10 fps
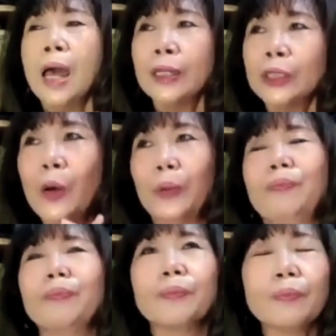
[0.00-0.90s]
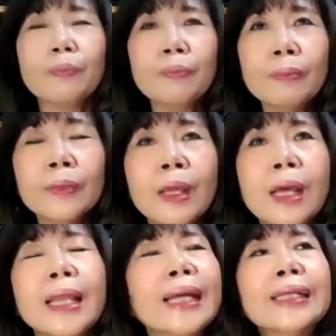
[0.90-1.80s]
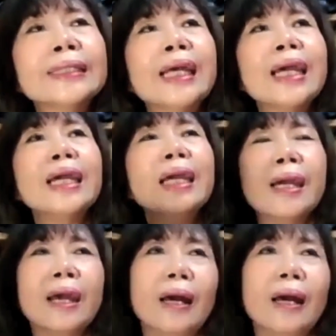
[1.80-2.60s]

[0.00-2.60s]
So, like I say,